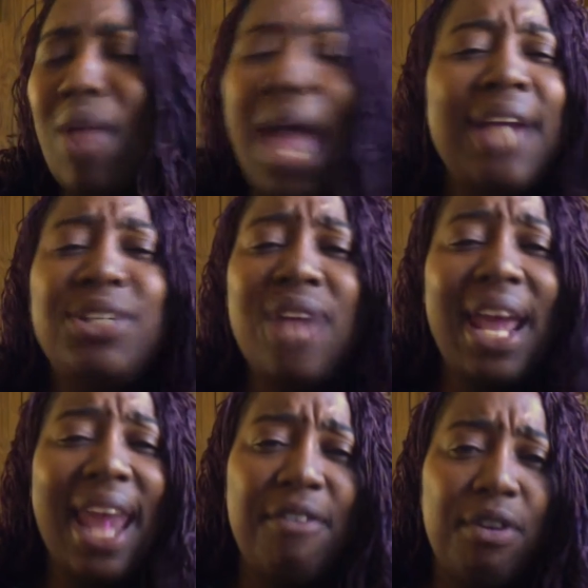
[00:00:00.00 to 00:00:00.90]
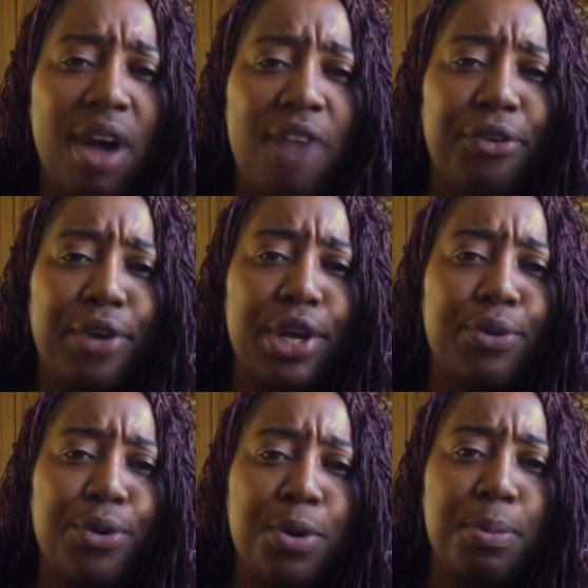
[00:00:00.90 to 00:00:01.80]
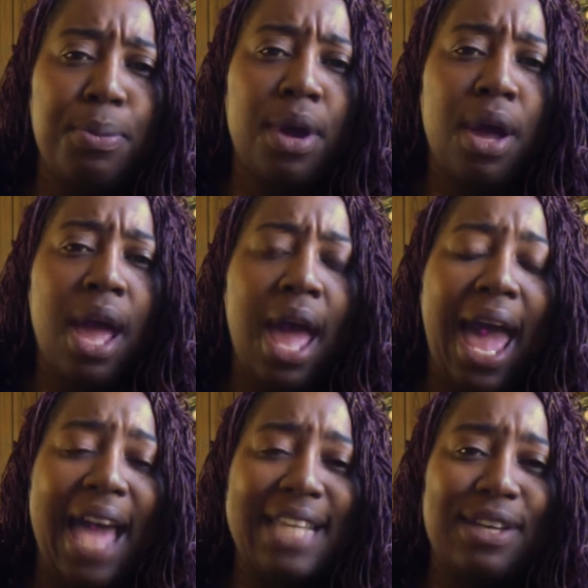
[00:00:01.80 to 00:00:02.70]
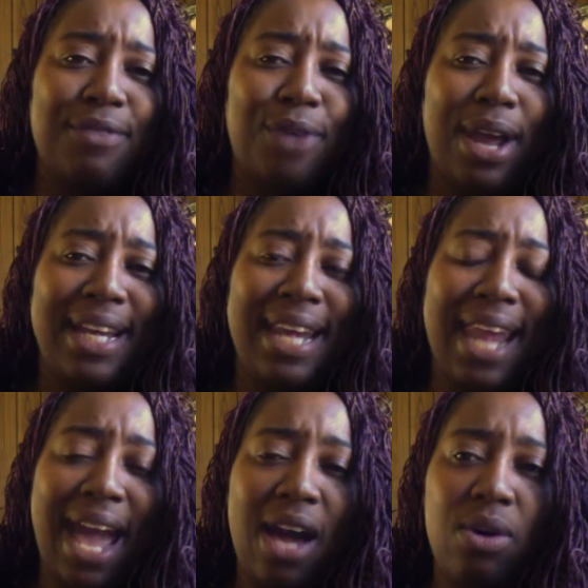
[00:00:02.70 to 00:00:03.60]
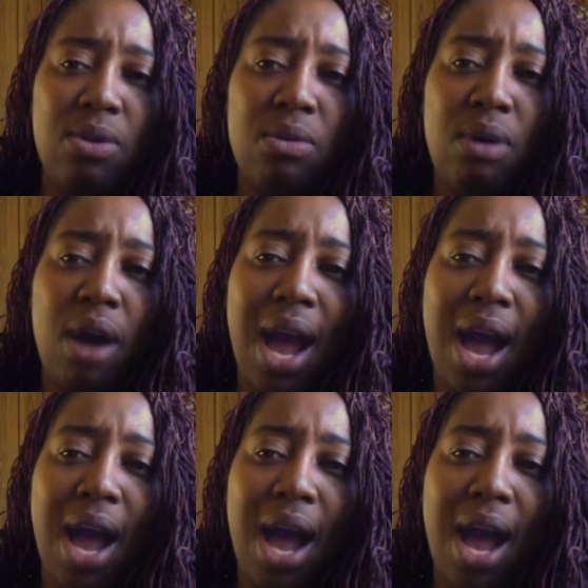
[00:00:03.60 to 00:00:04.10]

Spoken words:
I do not have a Ravelry group as of right now.